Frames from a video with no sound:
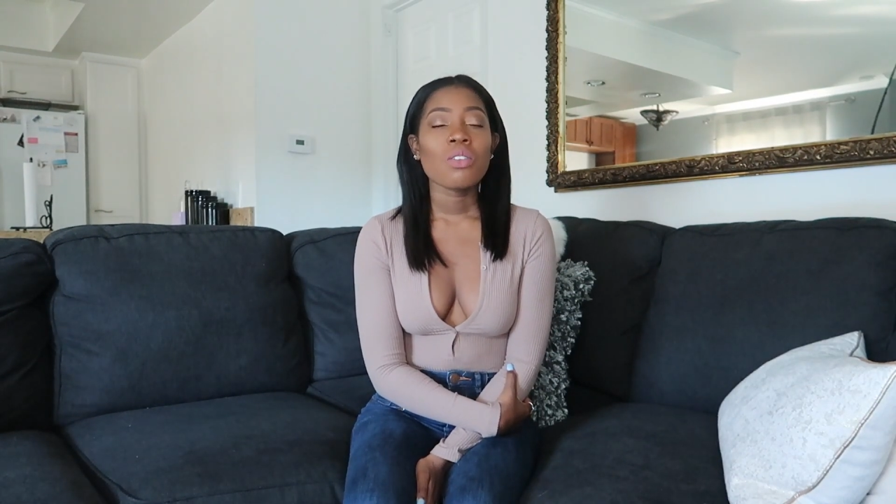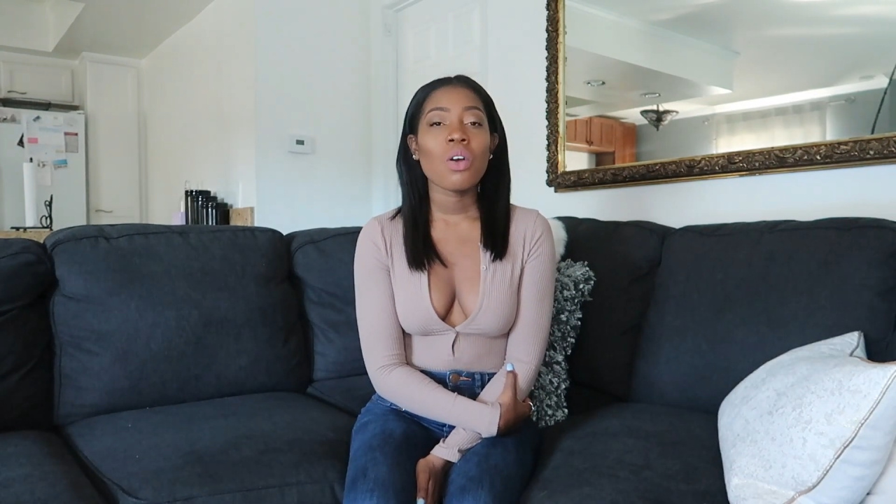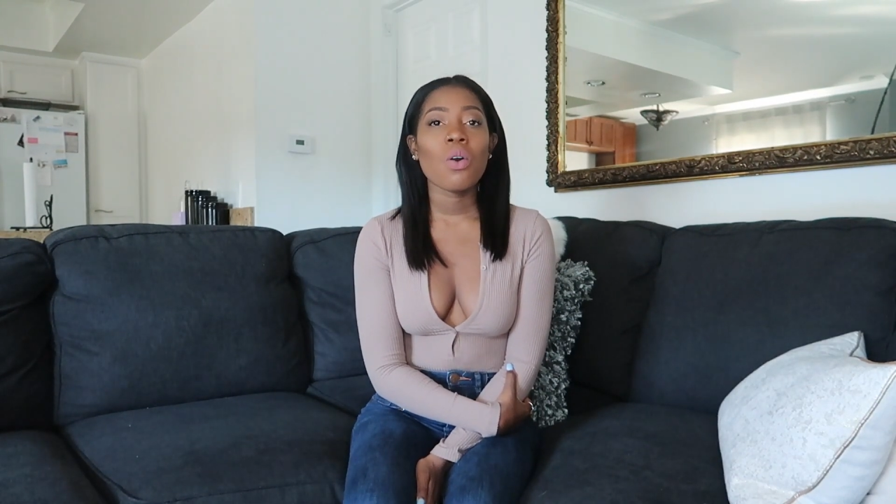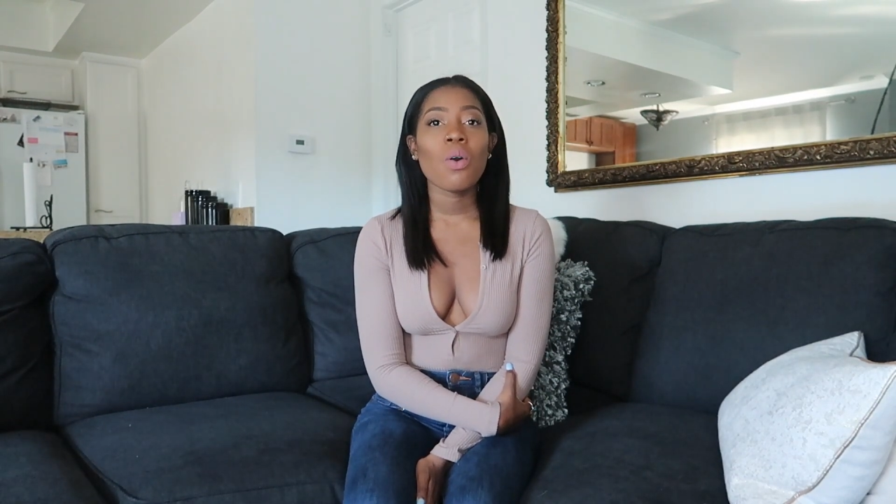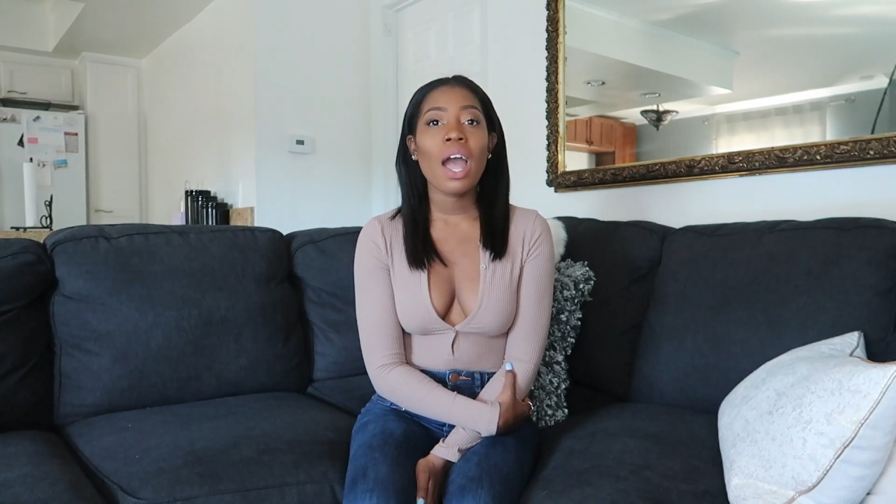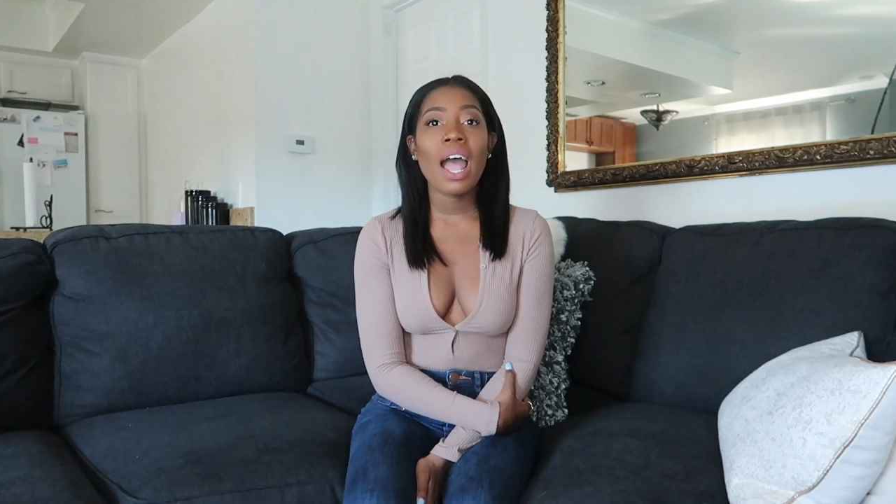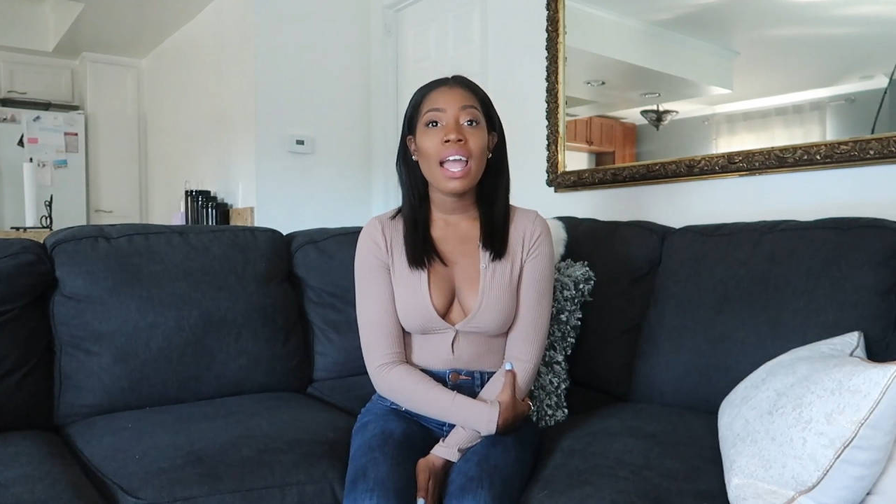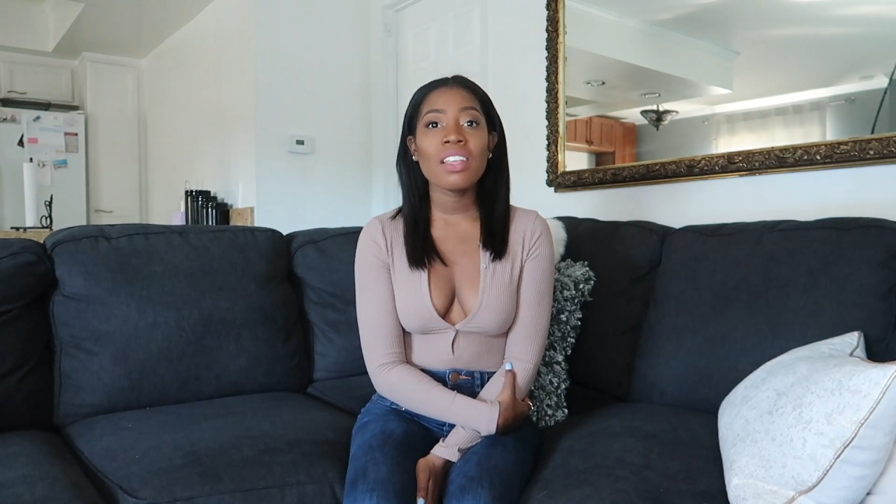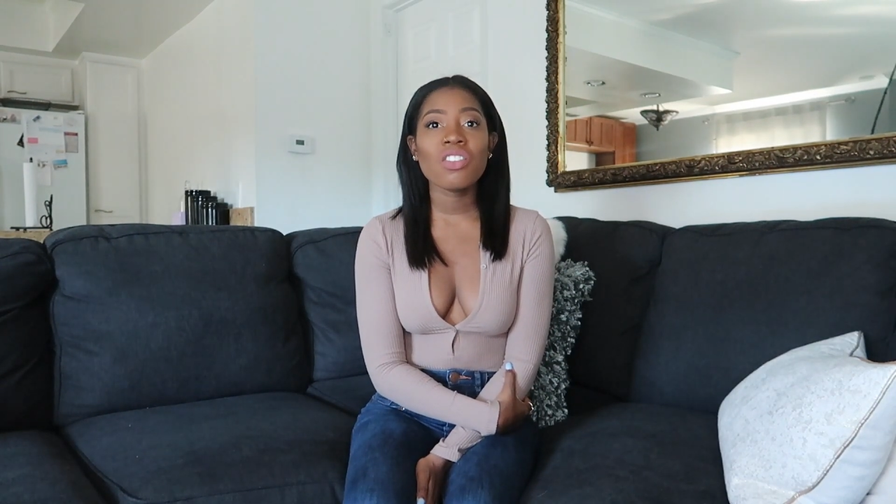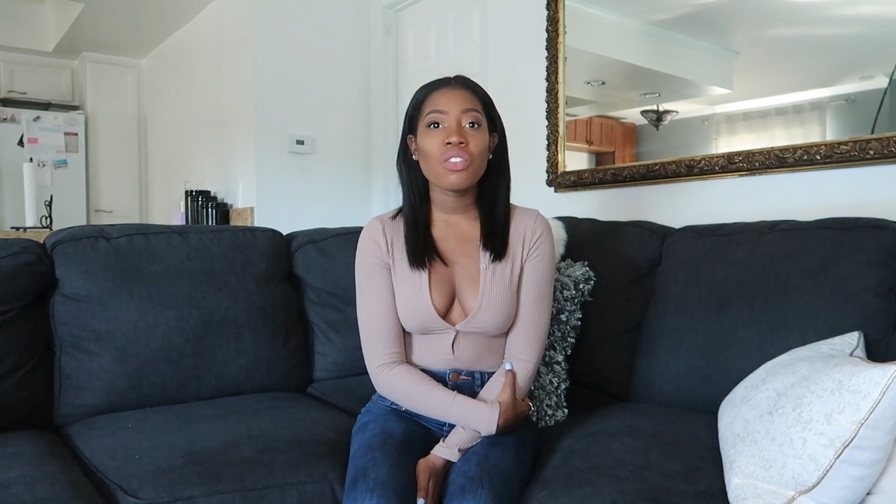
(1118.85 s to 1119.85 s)
So
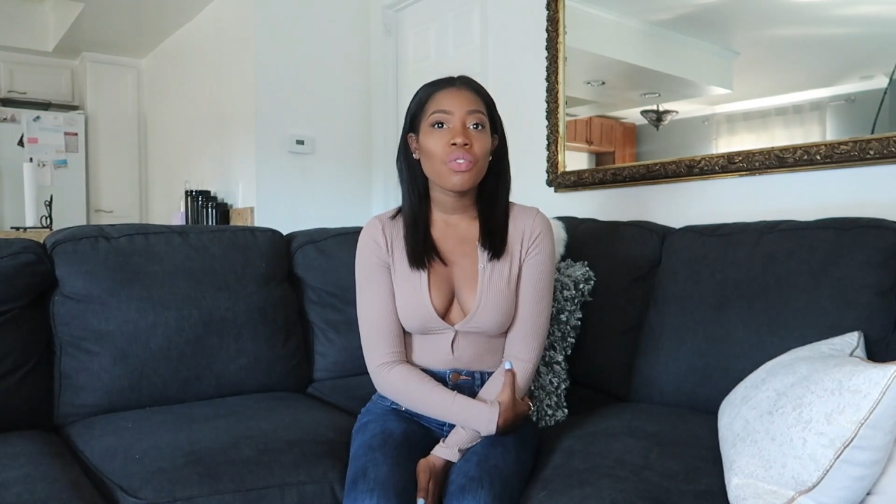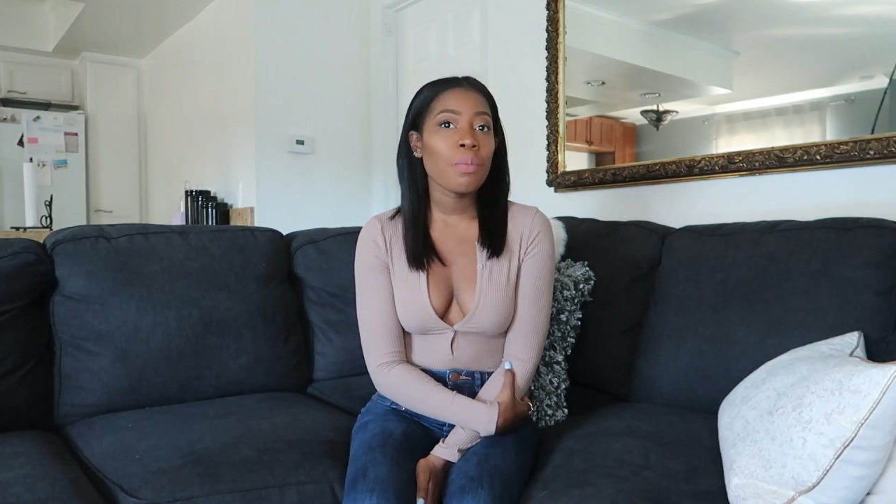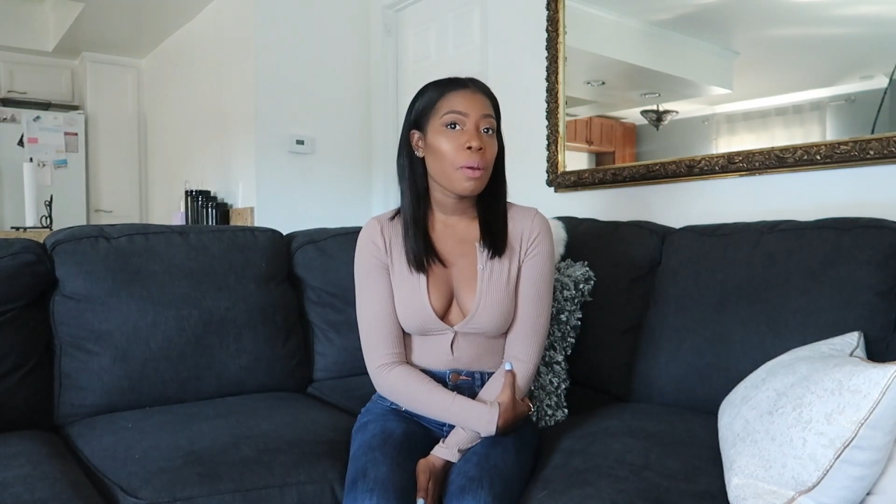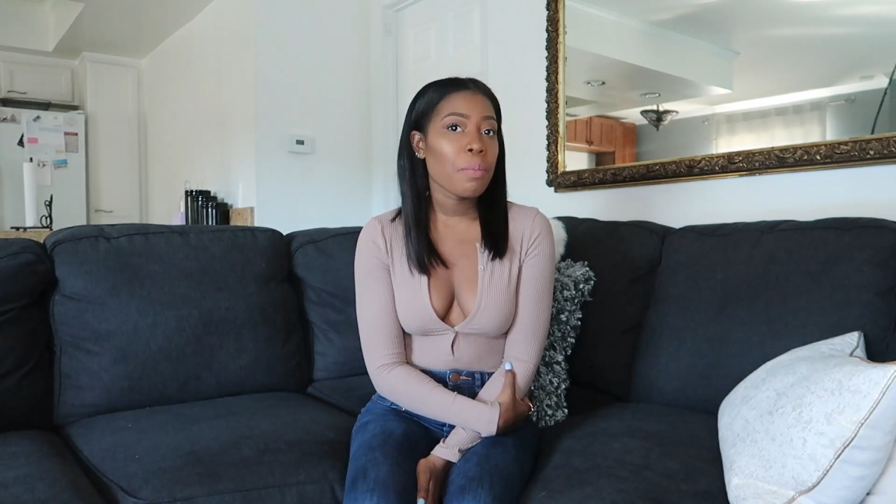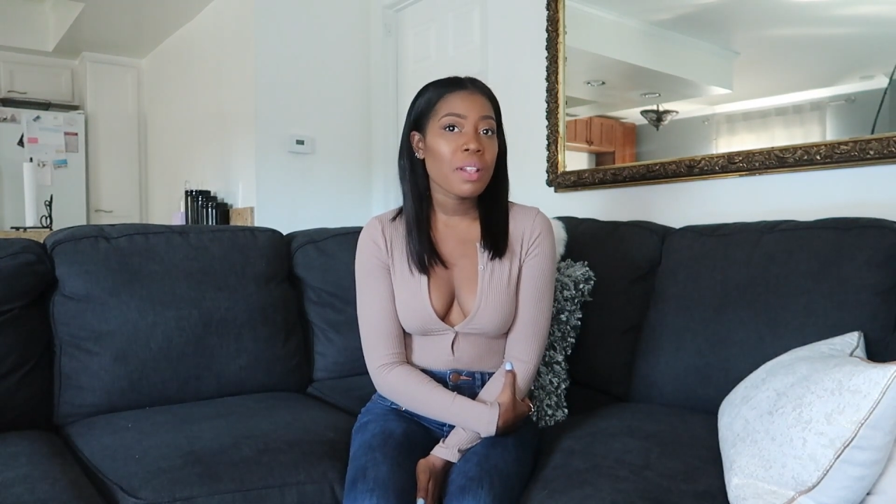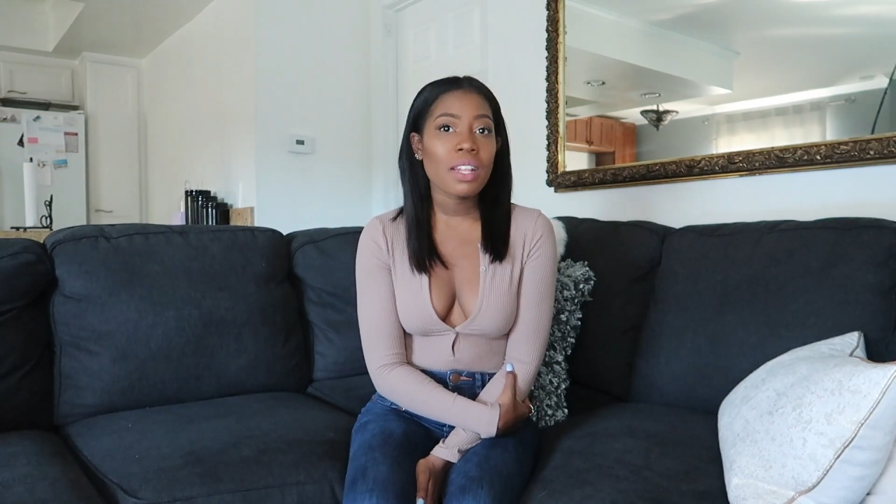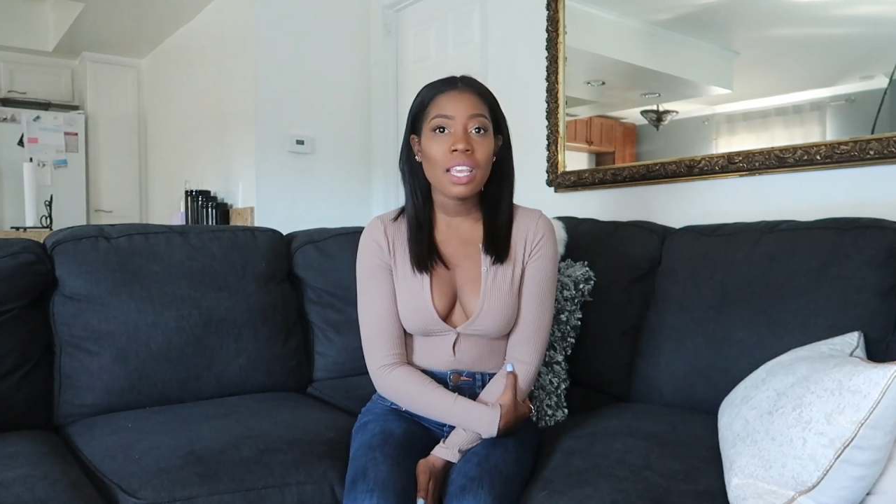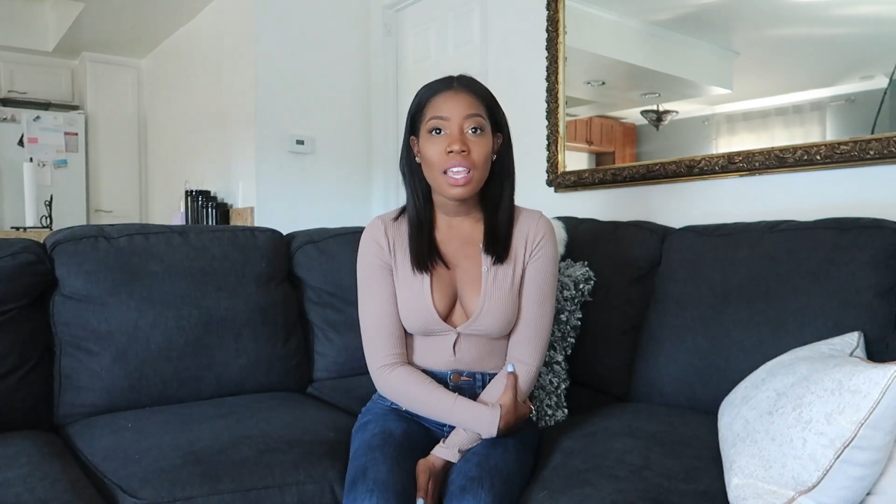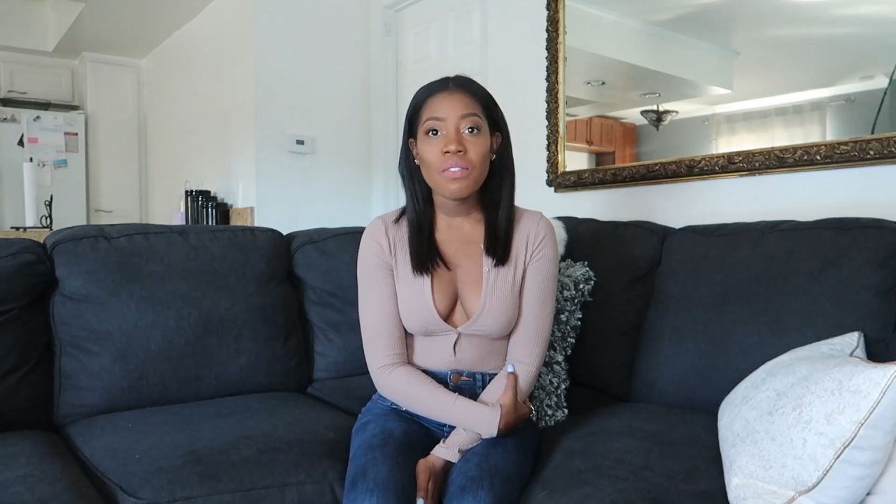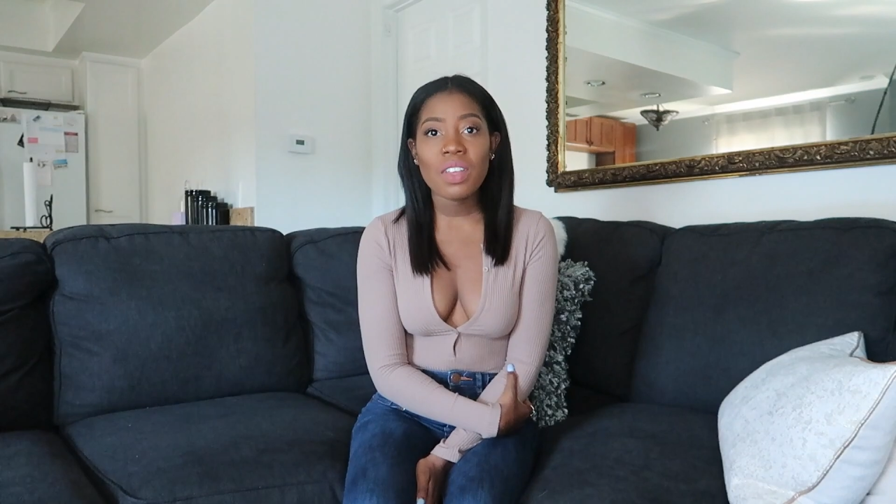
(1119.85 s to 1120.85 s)
I just repurposed the
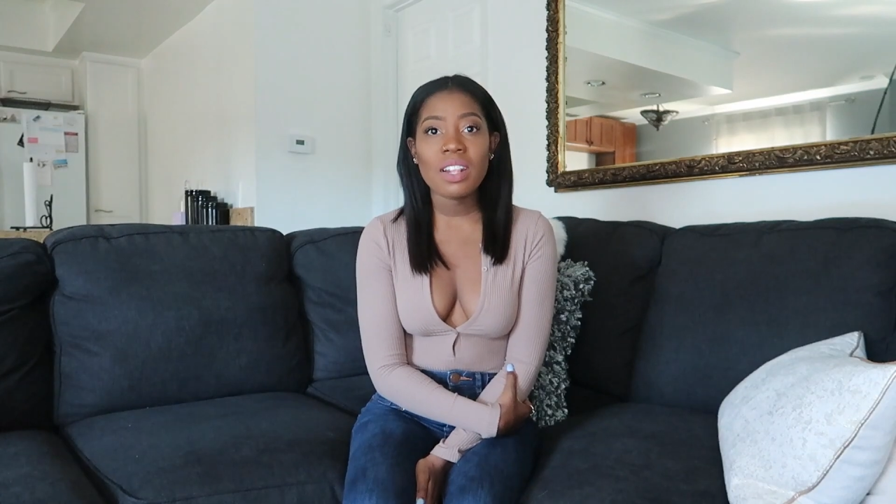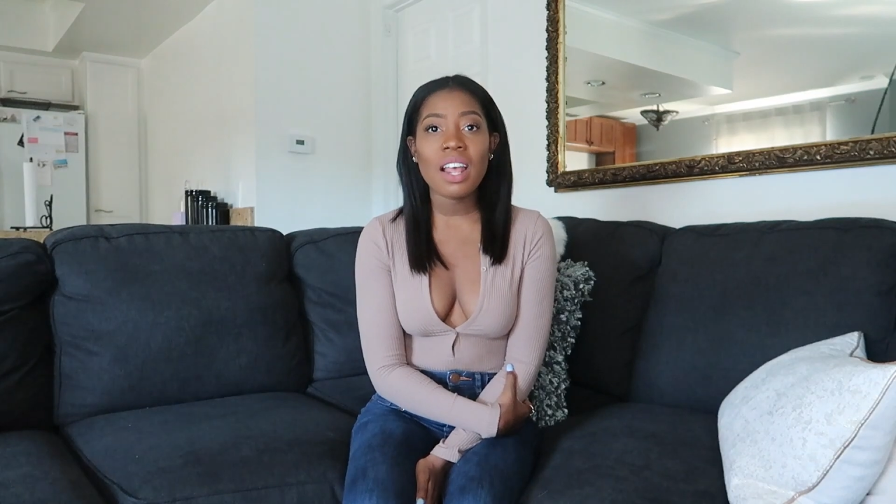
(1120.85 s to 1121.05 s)
canvas.